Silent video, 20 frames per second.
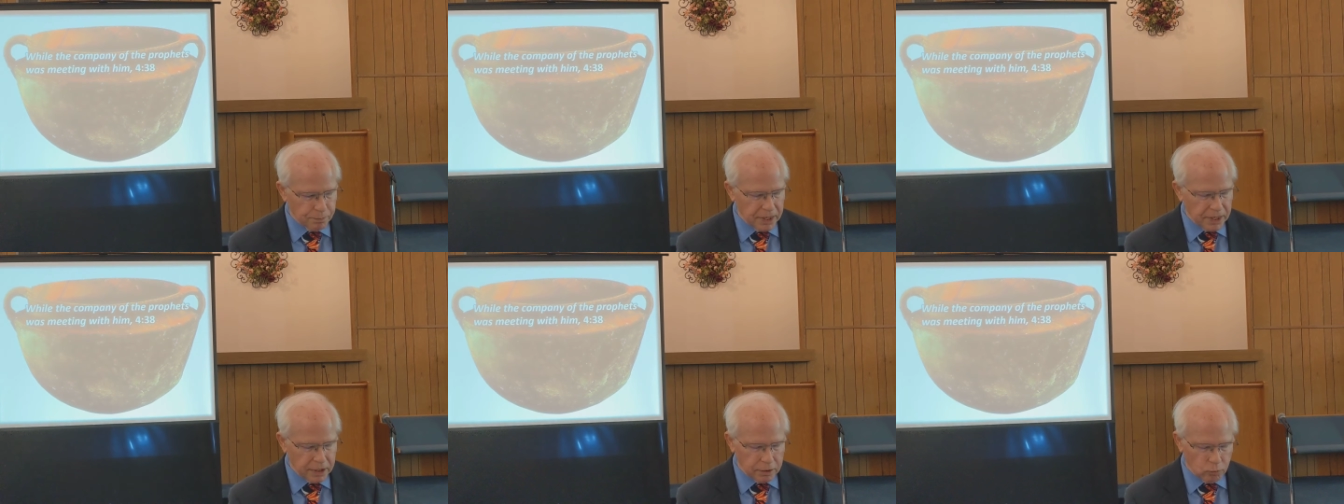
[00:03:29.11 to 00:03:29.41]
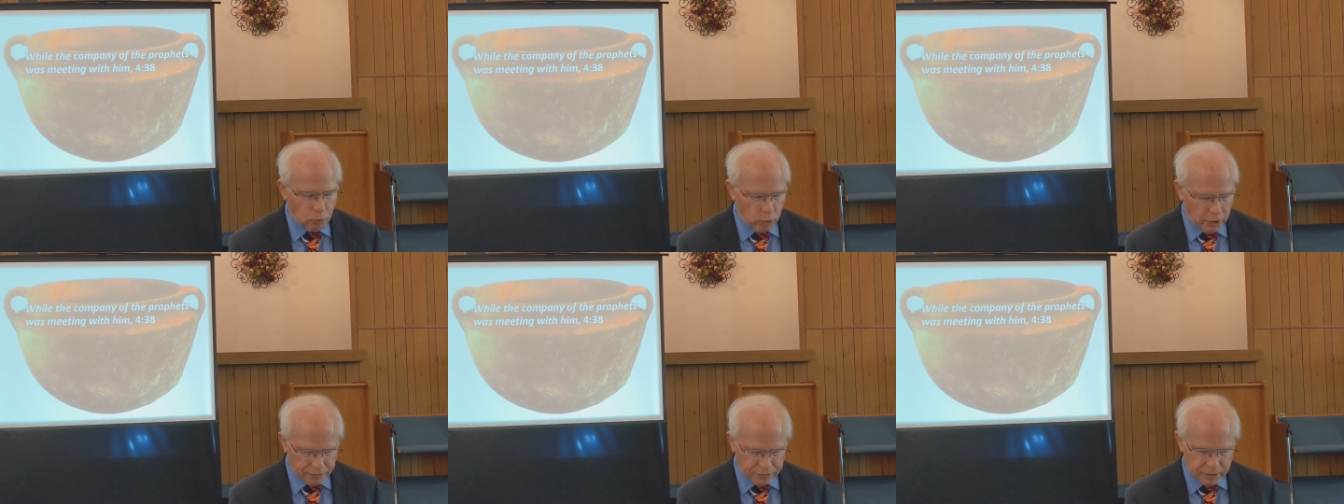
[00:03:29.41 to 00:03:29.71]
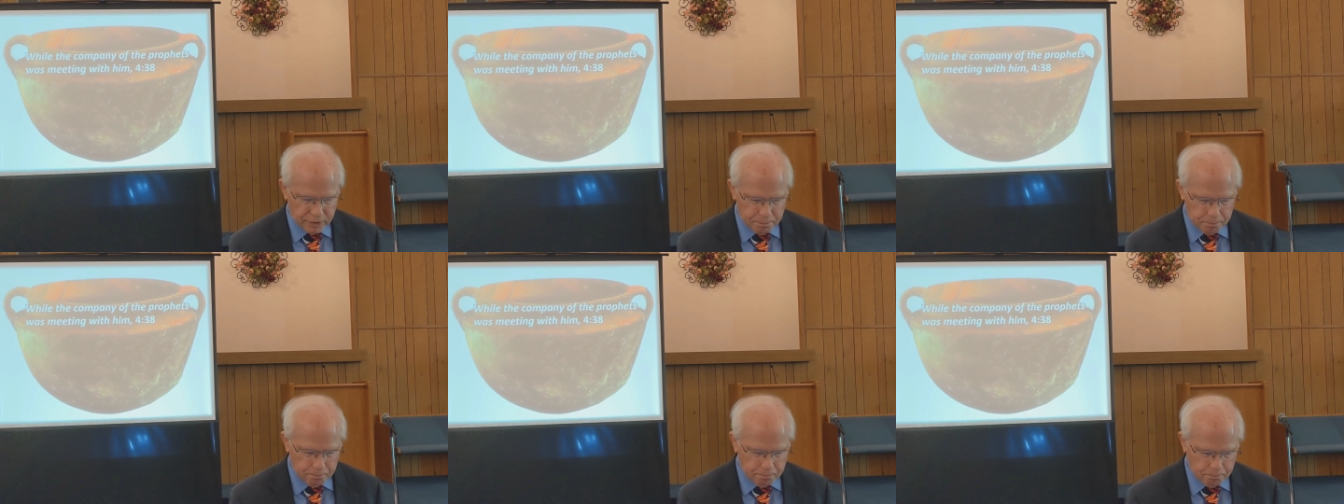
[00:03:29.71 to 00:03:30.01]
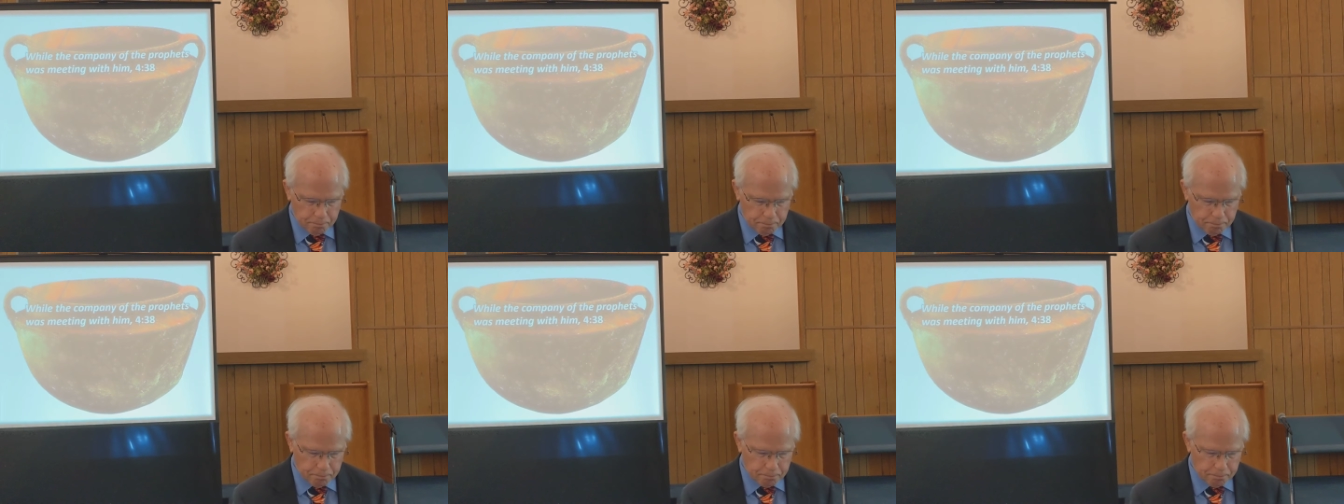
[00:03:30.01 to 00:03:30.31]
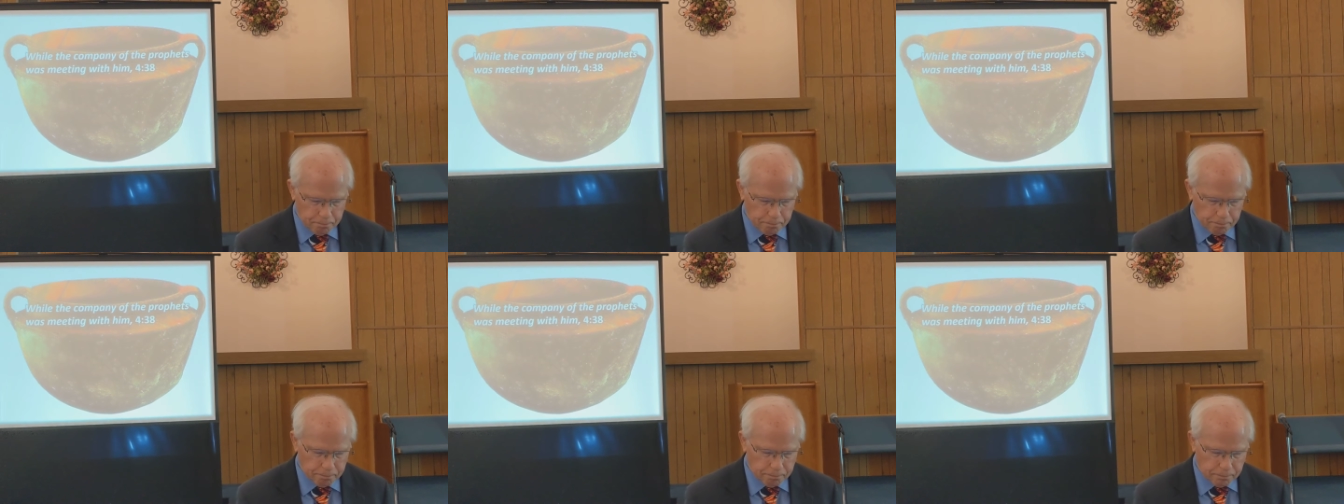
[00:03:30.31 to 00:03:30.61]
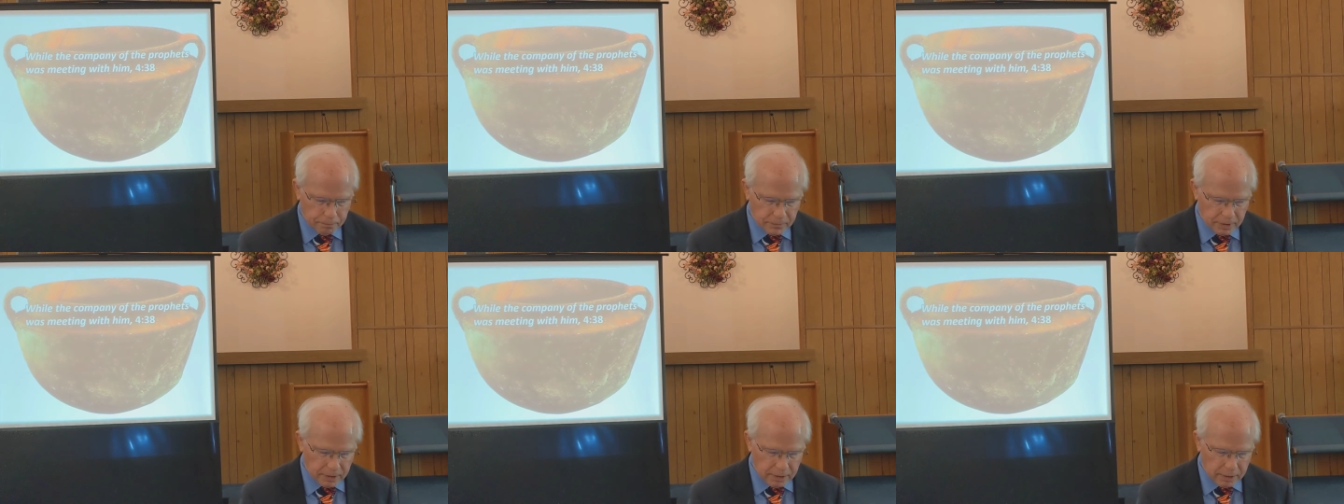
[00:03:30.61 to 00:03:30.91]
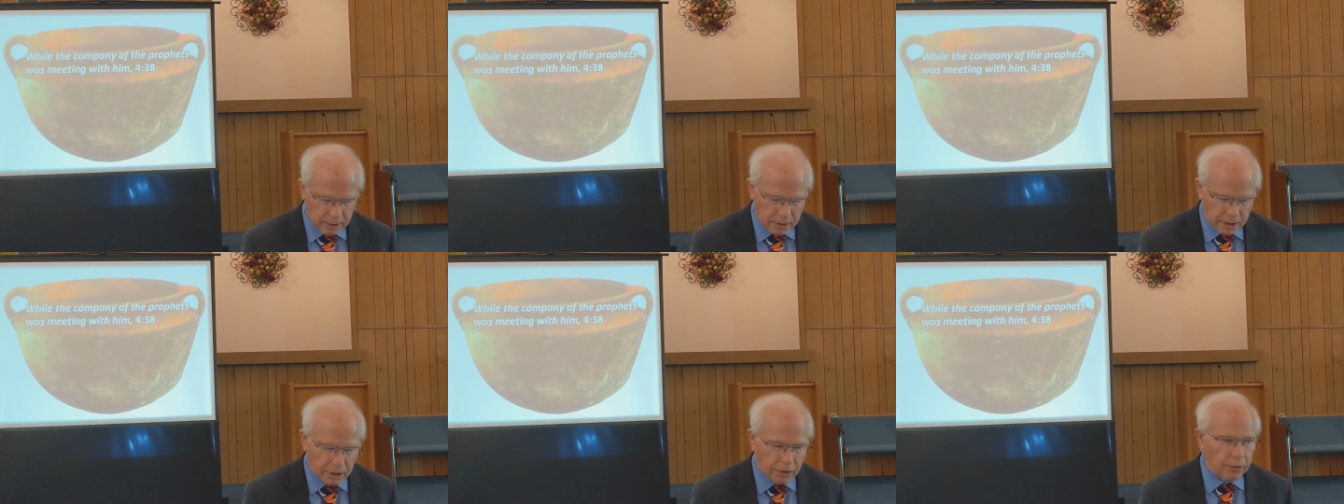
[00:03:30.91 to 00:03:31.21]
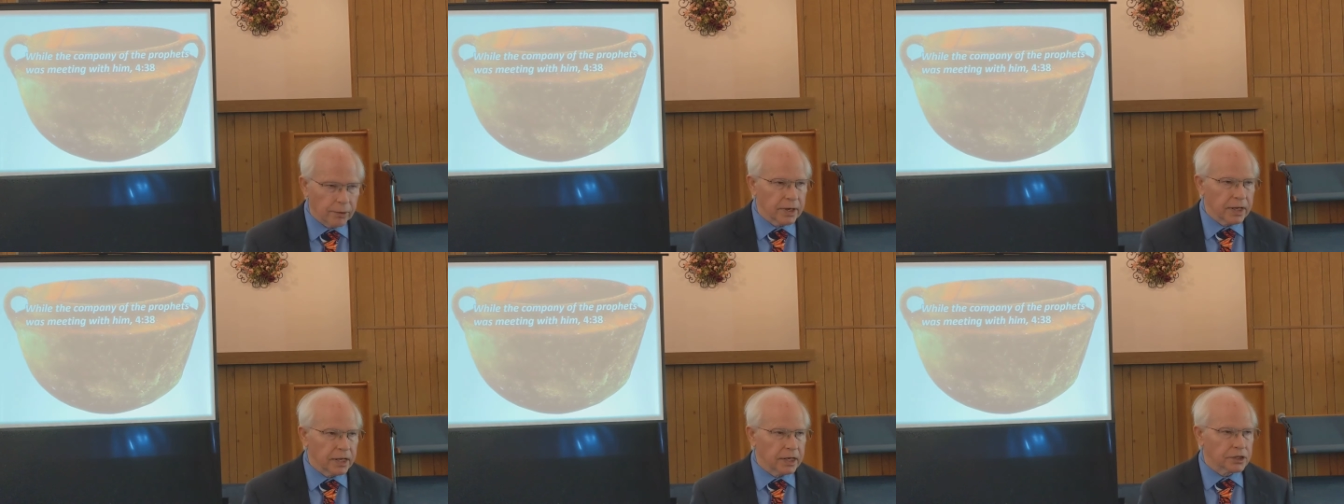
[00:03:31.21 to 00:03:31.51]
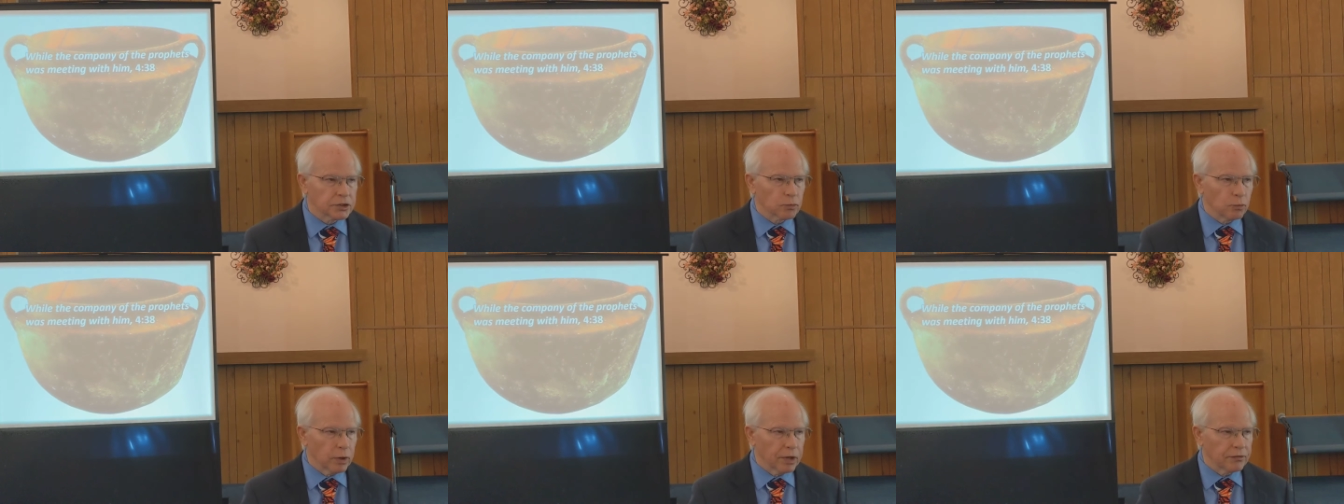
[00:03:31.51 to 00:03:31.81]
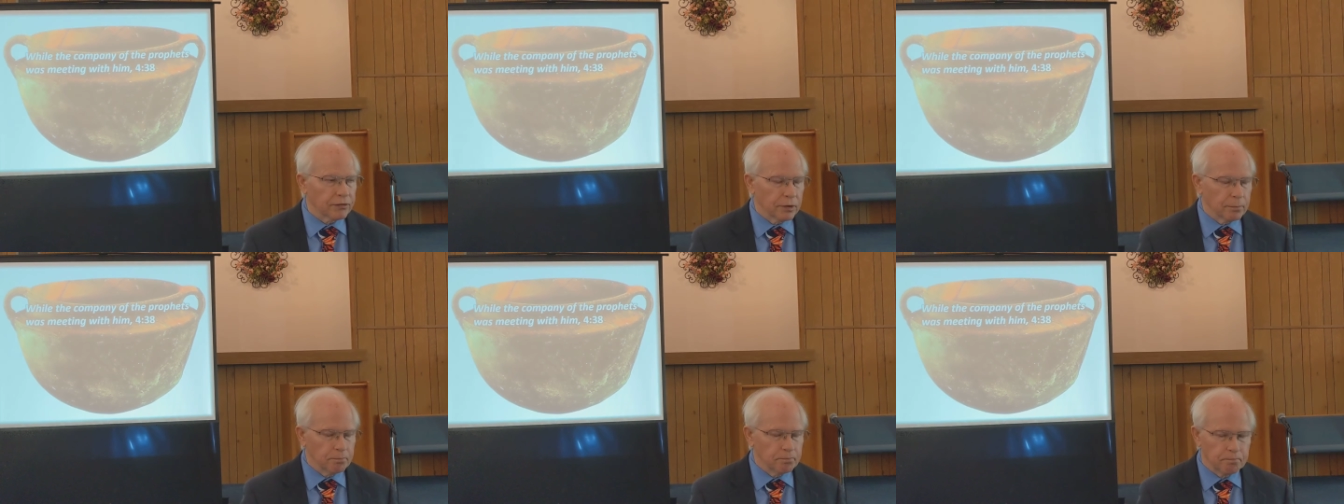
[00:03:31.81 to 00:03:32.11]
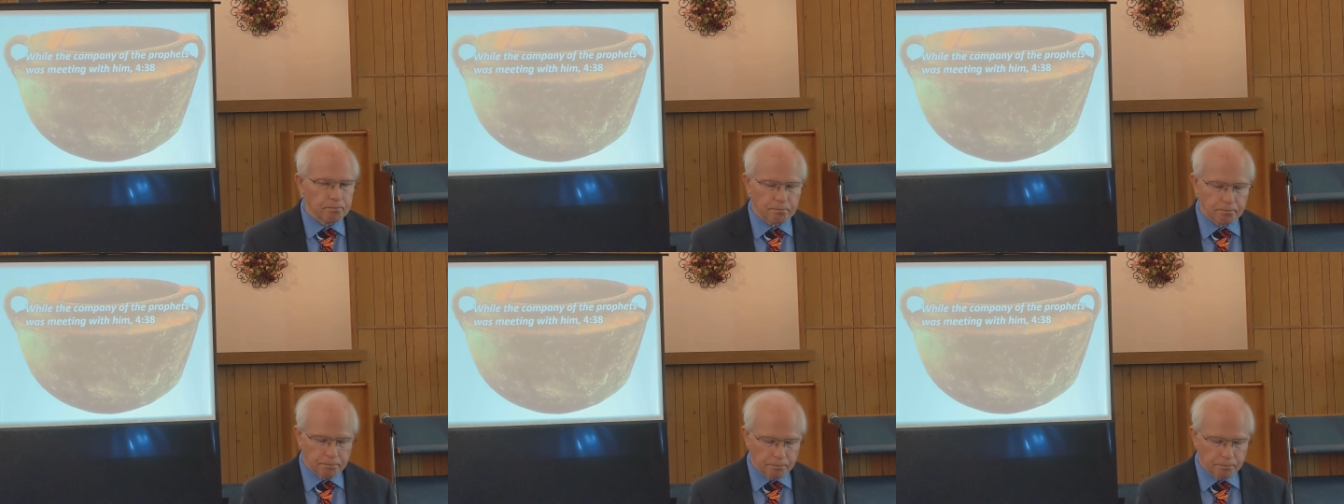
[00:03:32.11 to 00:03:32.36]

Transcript: meeting with him, here he is with them.